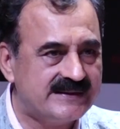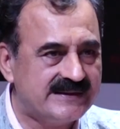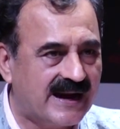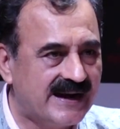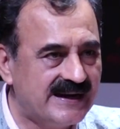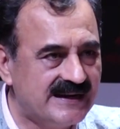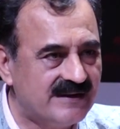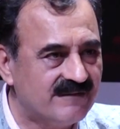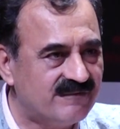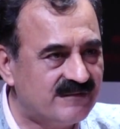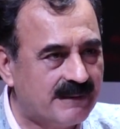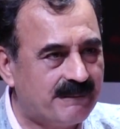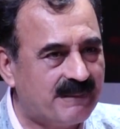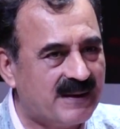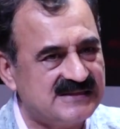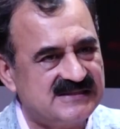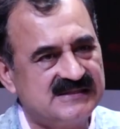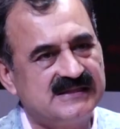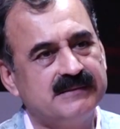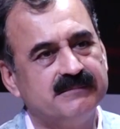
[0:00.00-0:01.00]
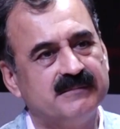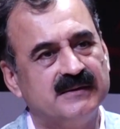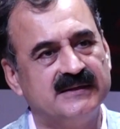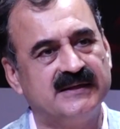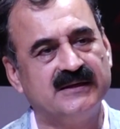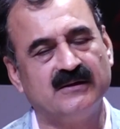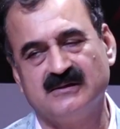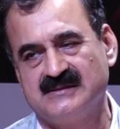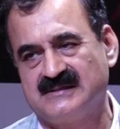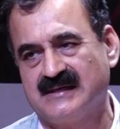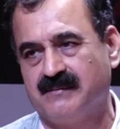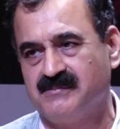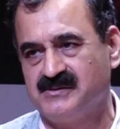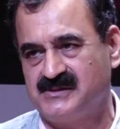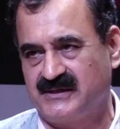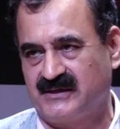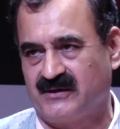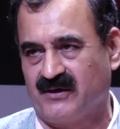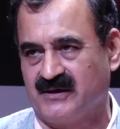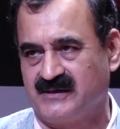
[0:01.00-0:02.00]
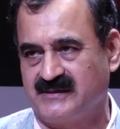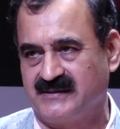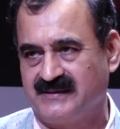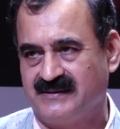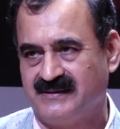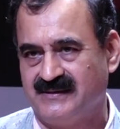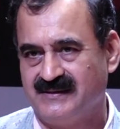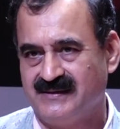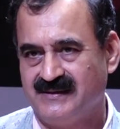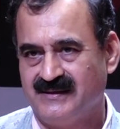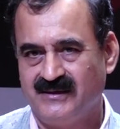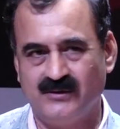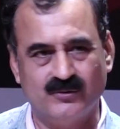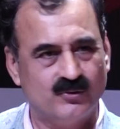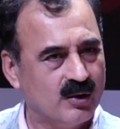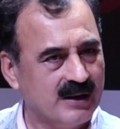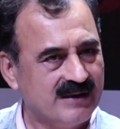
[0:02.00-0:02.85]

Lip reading: but what kind of capacity building on cybersecurity?